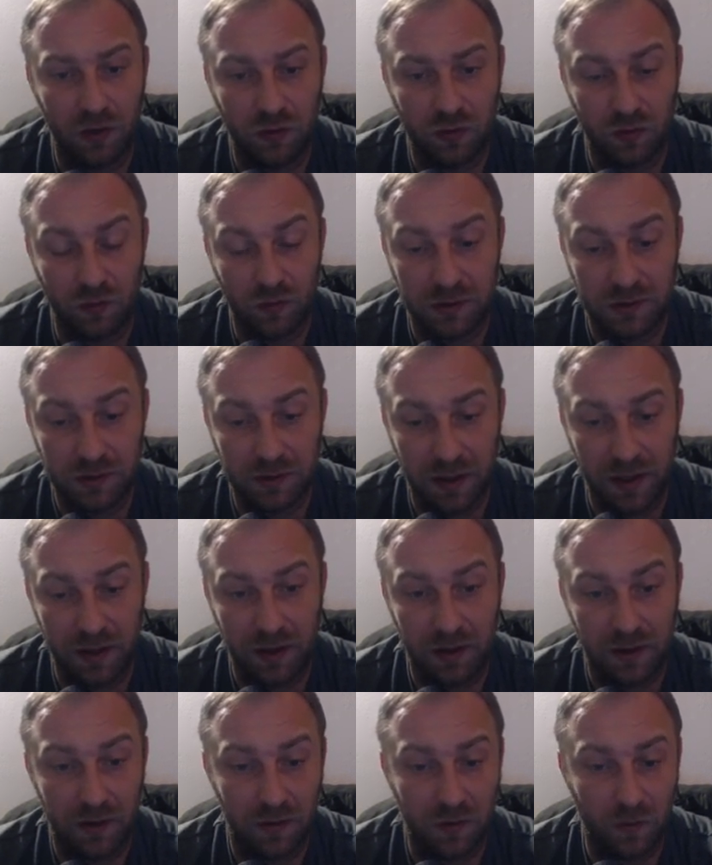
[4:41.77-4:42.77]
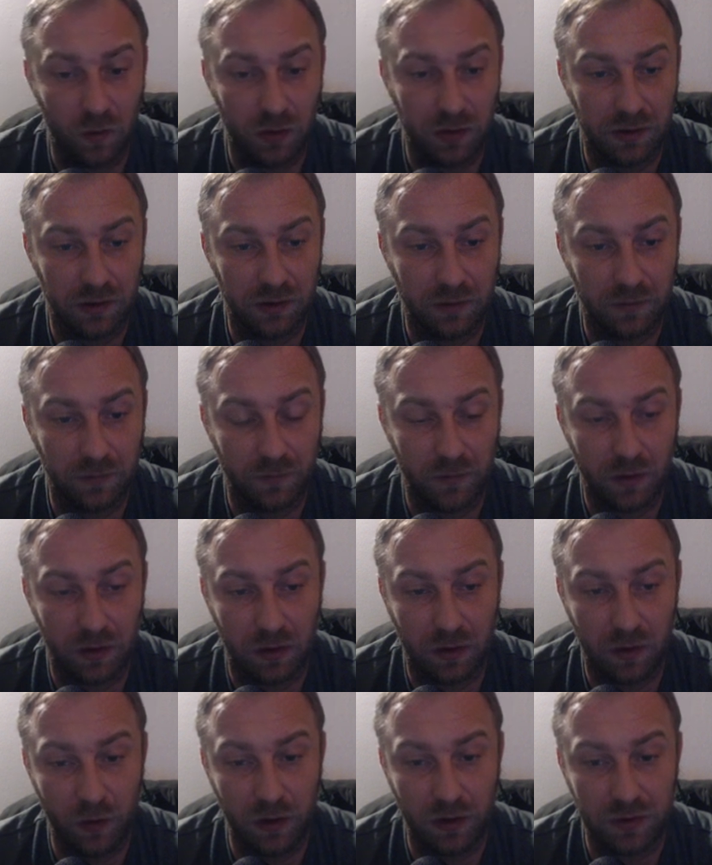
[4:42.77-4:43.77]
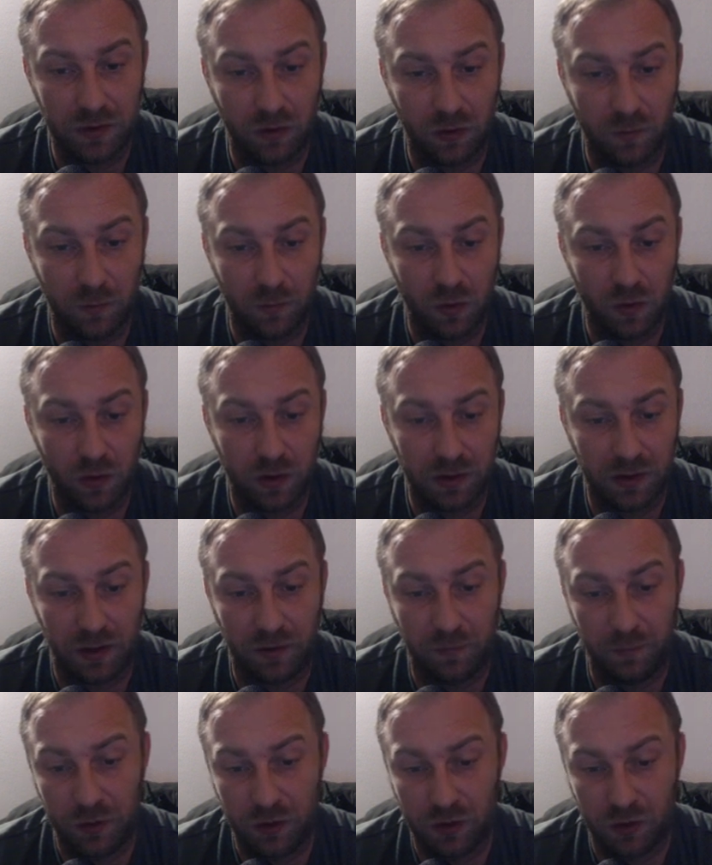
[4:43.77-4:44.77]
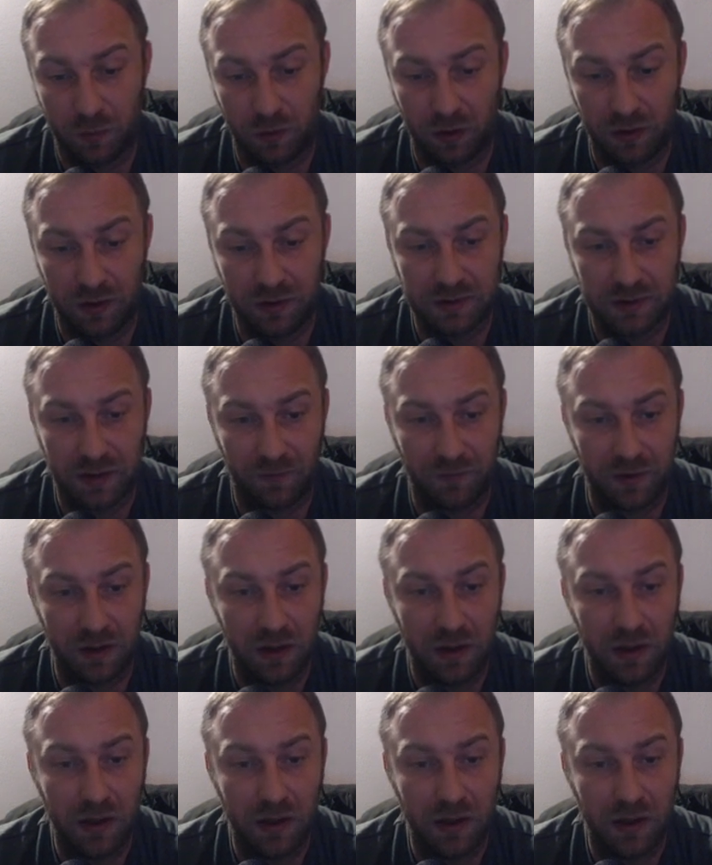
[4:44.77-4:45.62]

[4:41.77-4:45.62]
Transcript: to stay with the queens on the board, then bishop on e7.